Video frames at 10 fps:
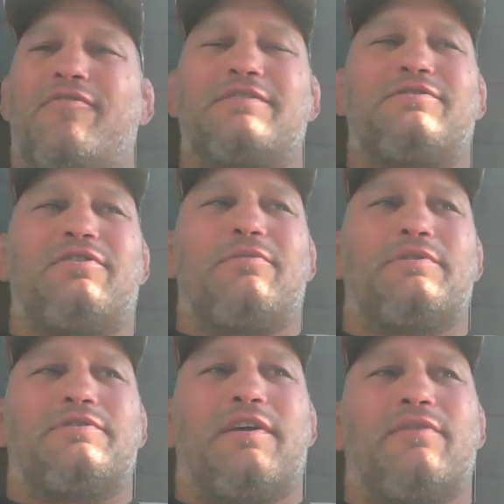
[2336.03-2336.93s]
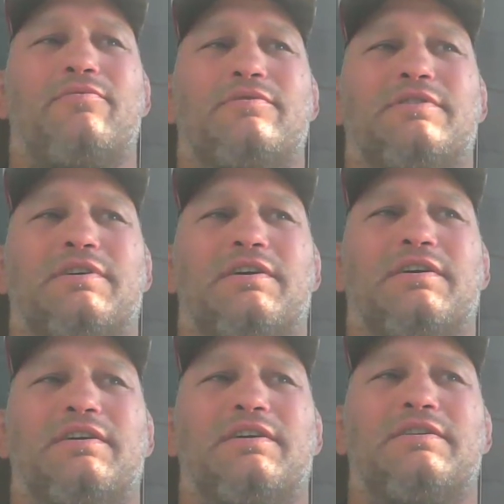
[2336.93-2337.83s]
of Kings tournament. So that was
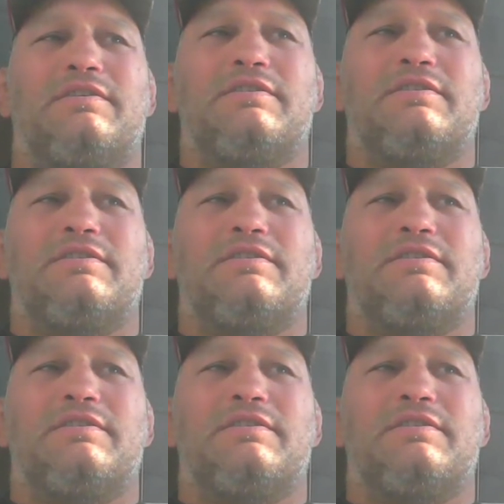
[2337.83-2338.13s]
the